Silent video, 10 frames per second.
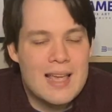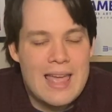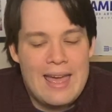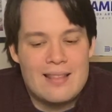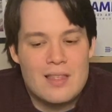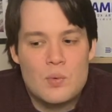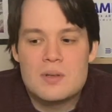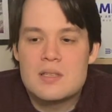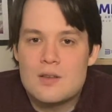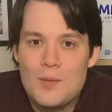and there were
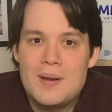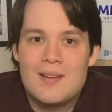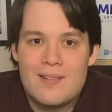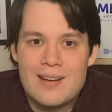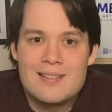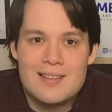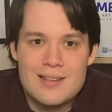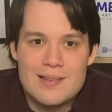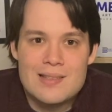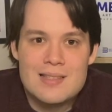so many great
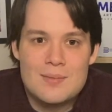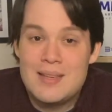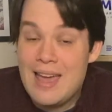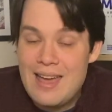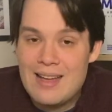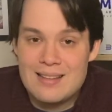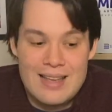deals to be had.